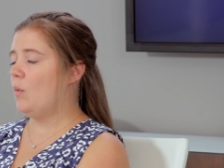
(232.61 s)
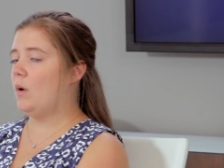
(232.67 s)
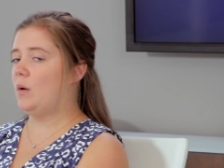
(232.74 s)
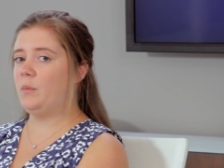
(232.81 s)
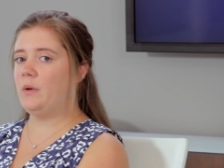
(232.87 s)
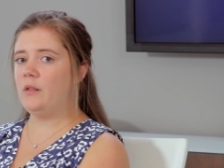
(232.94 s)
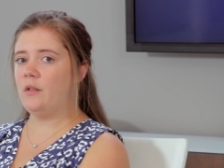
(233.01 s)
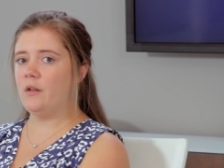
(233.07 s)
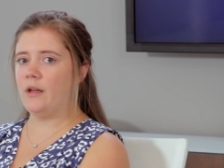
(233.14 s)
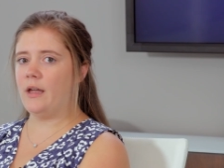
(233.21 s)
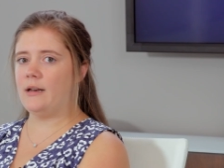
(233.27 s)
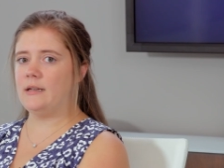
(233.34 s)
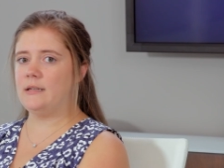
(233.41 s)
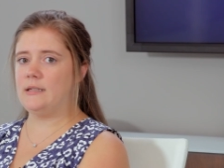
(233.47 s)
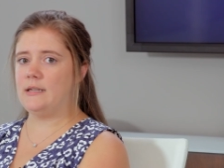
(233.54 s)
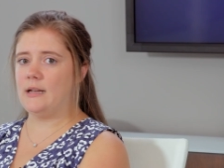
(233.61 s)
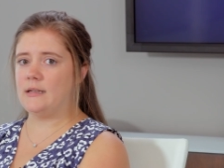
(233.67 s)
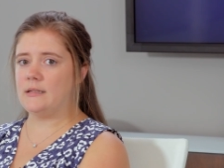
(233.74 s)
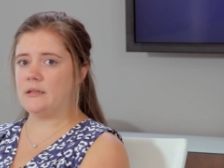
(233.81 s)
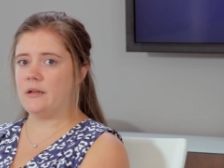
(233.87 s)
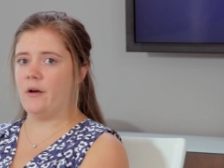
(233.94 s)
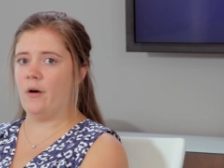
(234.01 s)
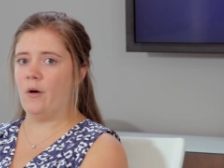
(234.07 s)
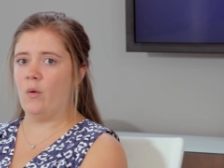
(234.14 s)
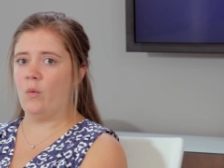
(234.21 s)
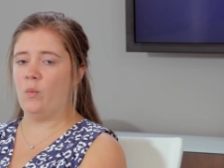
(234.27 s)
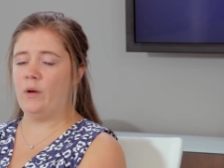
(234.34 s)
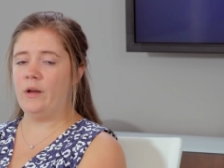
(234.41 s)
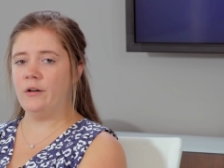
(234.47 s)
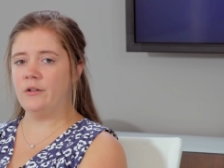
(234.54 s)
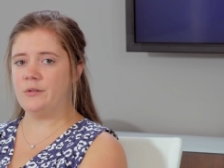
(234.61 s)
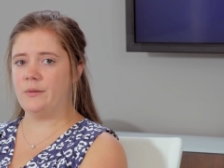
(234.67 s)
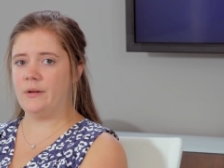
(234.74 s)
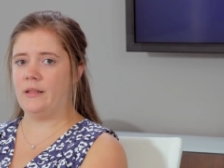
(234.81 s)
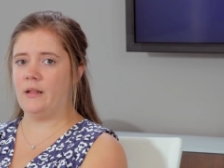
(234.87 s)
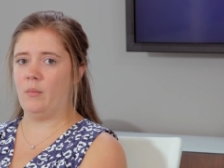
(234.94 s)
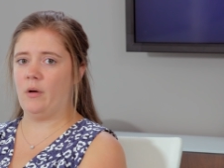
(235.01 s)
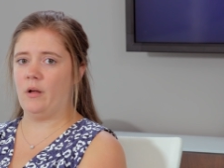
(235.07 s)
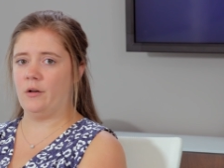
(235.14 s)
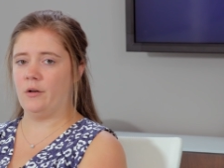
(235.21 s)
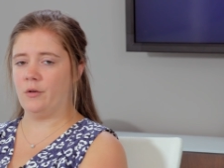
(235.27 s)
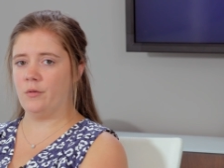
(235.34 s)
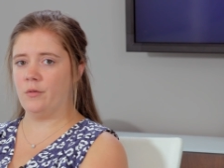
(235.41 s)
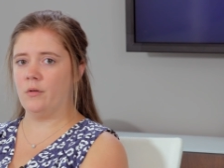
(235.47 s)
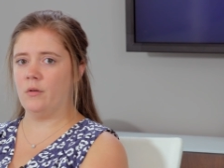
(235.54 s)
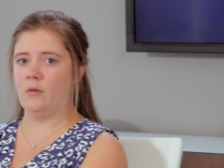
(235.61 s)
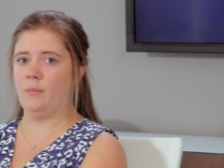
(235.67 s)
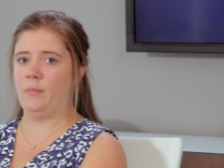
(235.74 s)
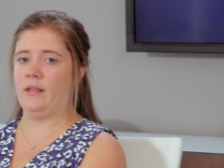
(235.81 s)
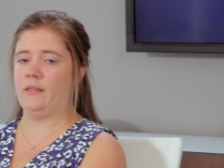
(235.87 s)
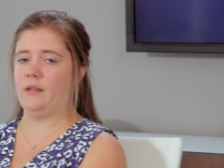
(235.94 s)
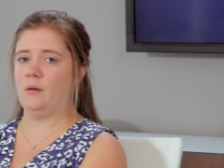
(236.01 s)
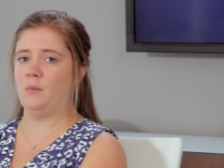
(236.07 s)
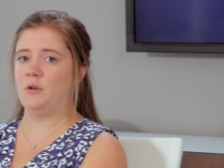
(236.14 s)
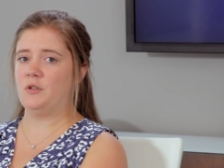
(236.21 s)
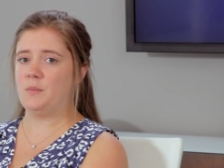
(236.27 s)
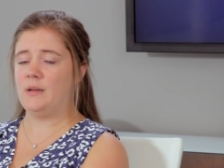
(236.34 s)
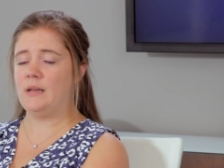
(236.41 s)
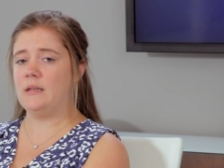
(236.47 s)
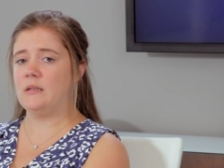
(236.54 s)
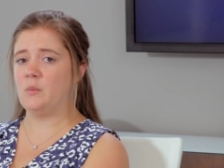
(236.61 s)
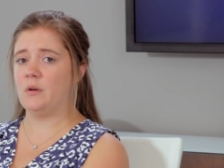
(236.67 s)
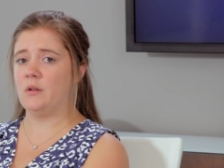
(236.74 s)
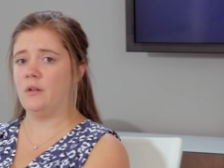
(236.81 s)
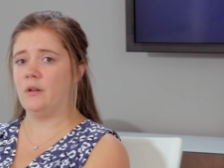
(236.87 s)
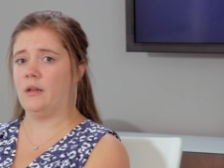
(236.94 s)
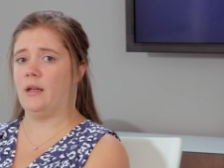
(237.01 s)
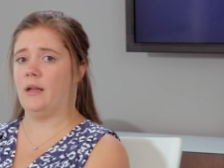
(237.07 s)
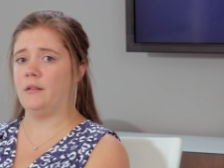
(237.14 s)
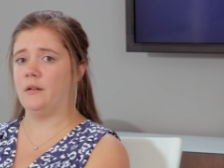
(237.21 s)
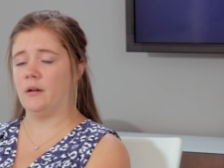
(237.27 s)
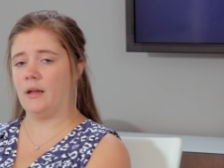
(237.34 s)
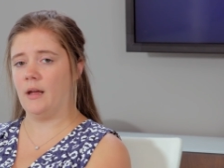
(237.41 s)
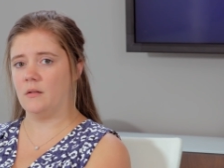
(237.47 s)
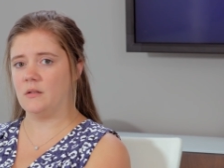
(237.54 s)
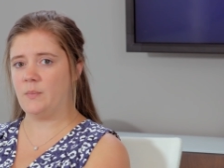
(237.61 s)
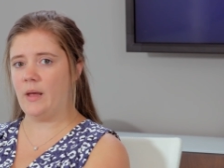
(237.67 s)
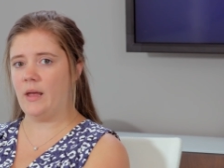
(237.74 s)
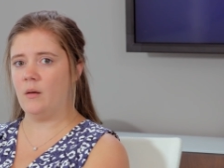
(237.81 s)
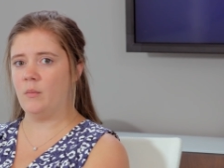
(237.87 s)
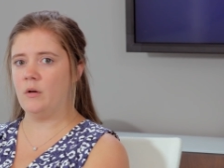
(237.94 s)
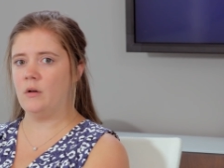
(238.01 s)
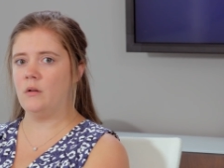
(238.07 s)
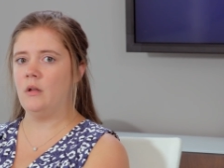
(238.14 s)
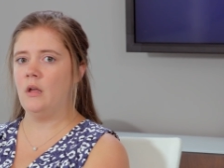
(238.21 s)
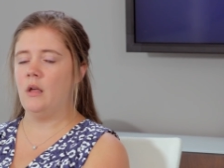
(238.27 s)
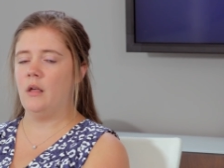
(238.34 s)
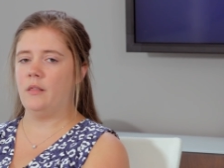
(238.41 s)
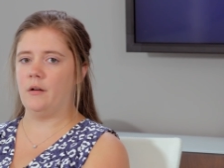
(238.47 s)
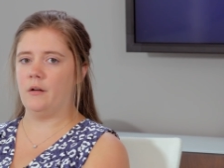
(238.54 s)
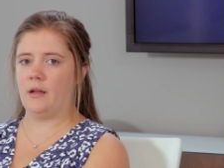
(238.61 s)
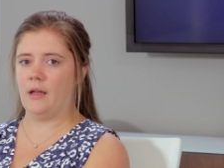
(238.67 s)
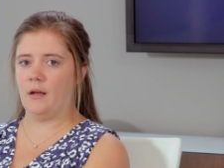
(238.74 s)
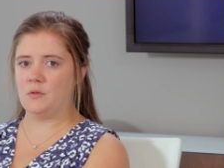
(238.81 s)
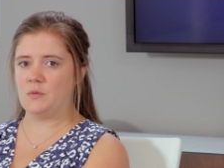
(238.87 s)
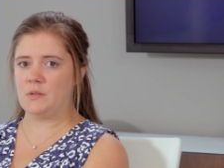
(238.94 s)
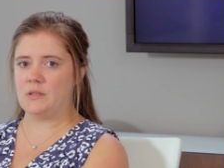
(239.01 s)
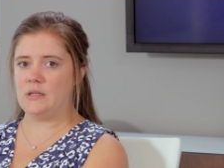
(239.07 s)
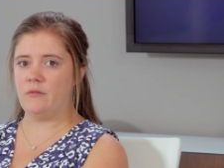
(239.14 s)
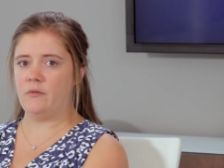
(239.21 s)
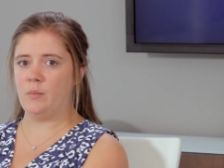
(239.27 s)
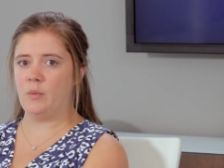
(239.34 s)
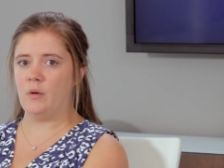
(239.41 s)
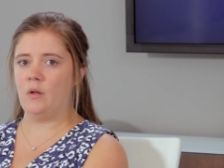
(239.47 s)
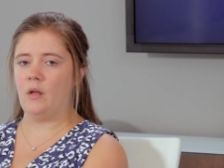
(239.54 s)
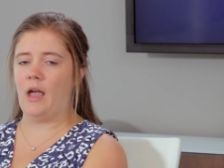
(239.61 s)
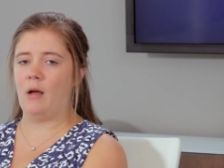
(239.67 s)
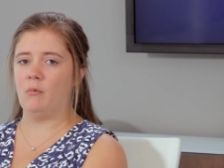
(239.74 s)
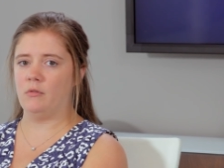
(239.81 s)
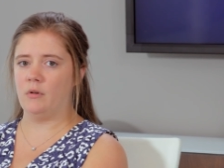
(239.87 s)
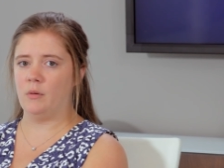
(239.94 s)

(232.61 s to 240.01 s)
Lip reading: When we look at a DSO, we're doing them on an accrual method, which means we're looking at their accounts payable, their accounts receivable, and we're